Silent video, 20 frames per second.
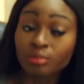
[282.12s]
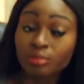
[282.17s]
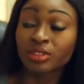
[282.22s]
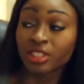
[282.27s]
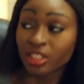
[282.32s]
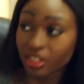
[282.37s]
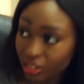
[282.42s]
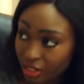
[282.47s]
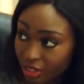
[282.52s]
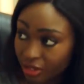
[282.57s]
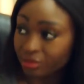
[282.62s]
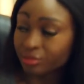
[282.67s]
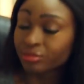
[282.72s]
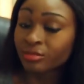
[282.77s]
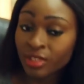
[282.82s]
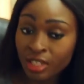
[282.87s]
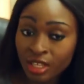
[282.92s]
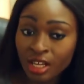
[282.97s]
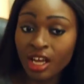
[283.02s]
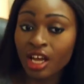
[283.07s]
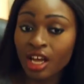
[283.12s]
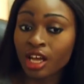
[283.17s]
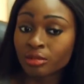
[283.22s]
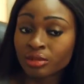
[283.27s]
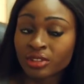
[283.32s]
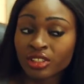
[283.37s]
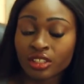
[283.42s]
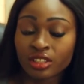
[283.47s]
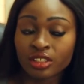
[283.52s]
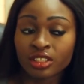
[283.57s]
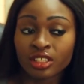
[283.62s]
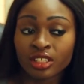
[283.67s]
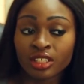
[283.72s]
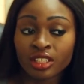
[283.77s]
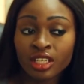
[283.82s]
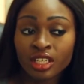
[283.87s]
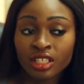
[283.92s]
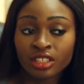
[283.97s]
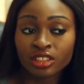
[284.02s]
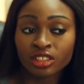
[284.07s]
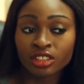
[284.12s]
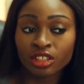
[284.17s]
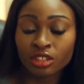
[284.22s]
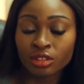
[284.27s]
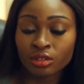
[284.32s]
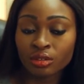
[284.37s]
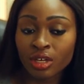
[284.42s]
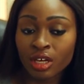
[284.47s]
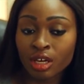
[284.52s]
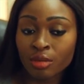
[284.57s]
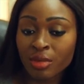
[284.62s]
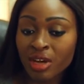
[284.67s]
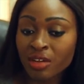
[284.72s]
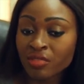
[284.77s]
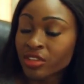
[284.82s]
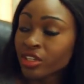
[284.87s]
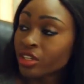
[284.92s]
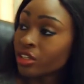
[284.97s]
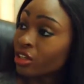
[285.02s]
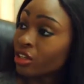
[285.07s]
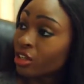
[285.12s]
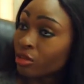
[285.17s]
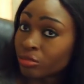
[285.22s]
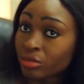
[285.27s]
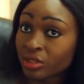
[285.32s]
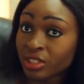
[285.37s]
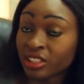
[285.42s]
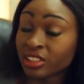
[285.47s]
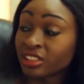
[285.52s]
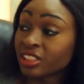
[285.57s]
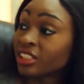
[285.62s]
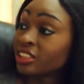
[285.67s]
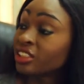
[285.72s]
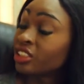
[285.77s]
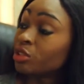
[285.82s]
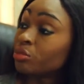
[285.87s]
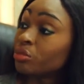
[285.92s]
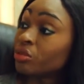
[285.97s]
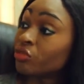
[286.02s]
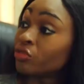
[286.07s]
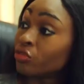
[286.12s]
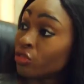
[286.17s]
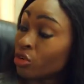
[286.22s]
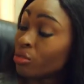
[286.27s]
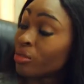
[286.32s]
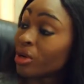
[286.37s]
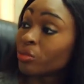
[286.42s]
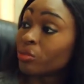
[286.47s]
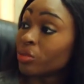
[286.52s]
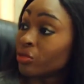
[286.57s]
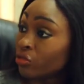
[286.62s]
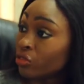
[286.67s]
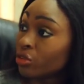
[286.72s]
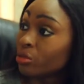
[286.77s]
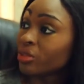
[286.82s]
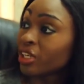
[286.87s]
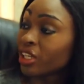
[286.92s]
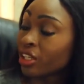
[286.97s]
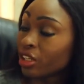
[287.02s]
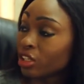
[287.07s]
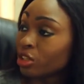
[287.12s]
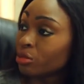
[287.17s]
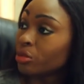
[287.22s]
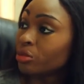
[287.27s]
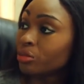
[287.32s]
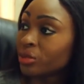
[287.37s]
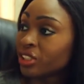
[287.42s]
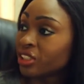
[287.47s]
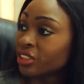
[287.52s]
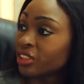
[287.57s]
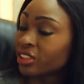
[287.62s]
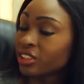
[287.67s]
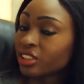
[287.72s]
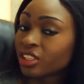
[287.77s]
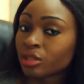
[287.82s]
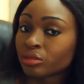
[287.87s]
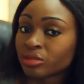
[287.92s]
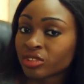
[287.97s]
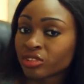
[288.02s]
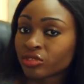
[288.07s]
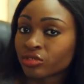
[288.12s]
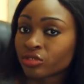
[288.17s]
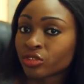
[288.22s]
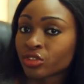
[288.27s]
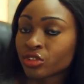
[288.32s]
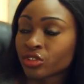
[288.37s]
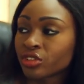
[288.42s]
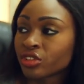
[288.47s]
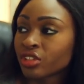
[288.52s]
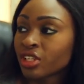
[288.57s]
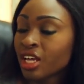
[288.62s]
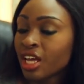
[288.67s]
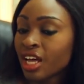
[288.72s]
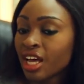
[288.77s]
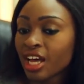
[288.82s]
Absolutely, absolutely. So African companies actually outperform their global peers in terms of growth.